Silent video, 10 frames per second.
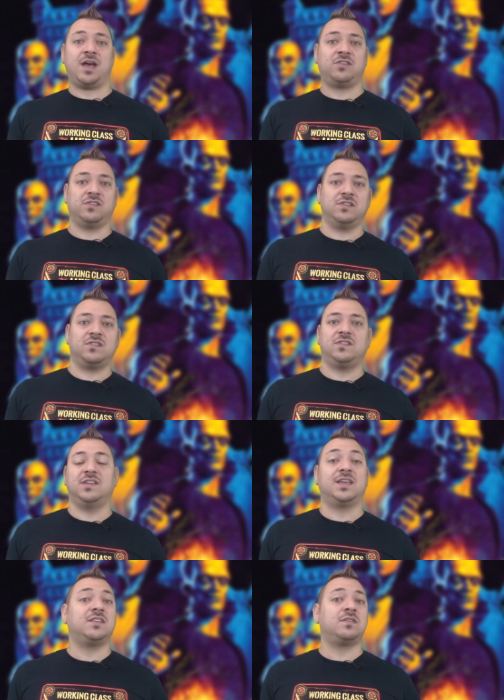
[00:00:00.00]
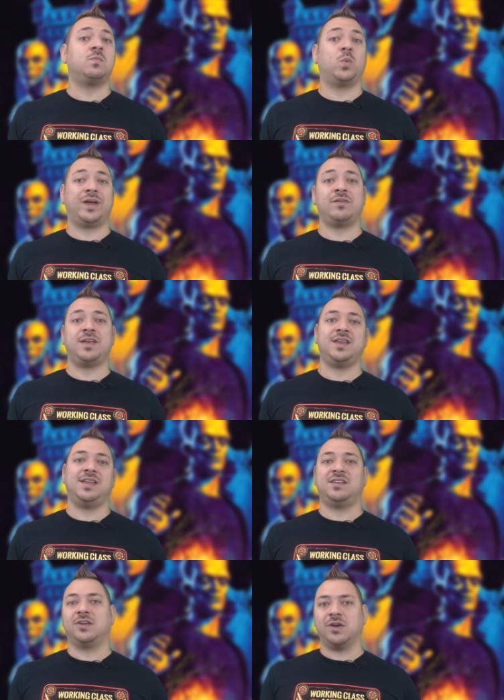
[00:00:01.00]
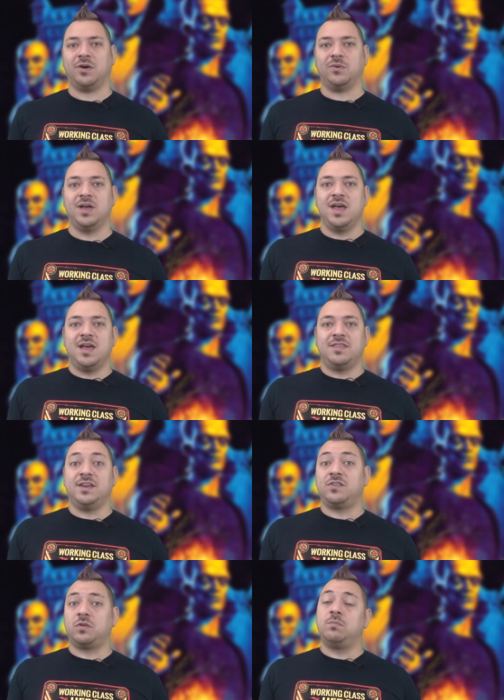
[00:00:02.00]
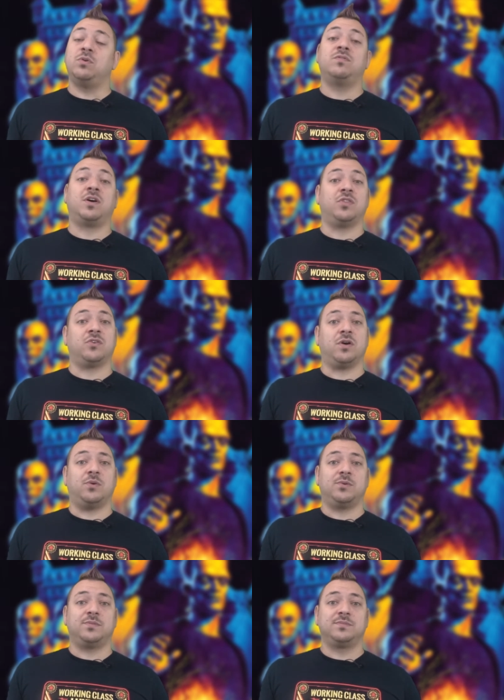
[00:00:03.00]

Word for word: actions to get them where they need to go. They don't move on their own.